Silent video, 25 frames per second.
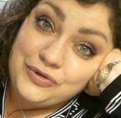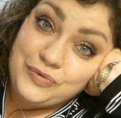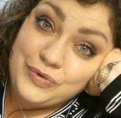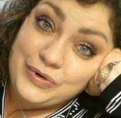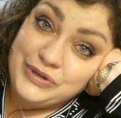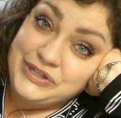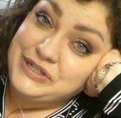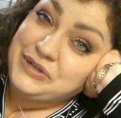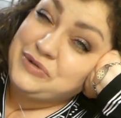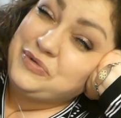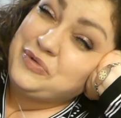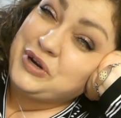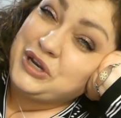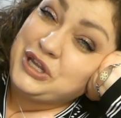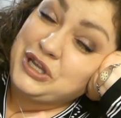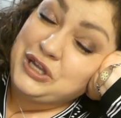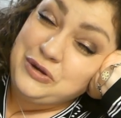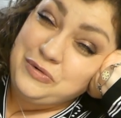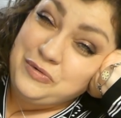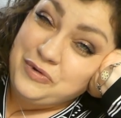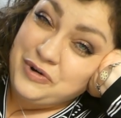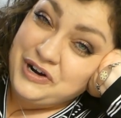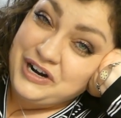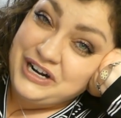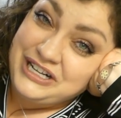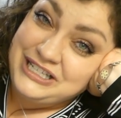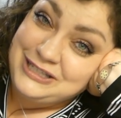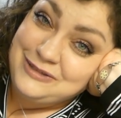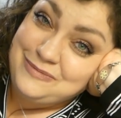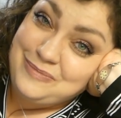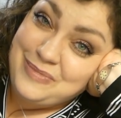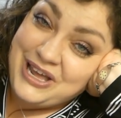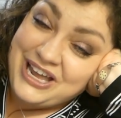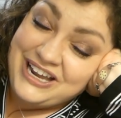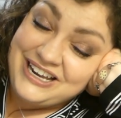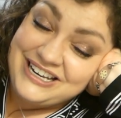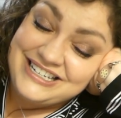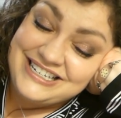Was what you were
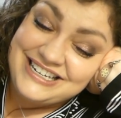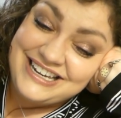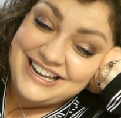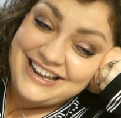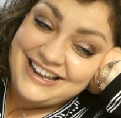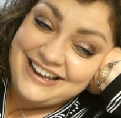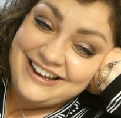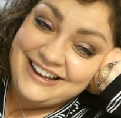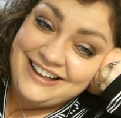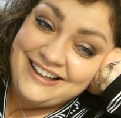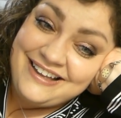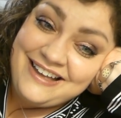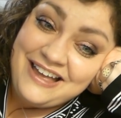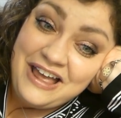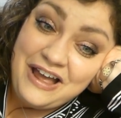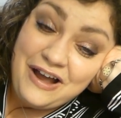expecting?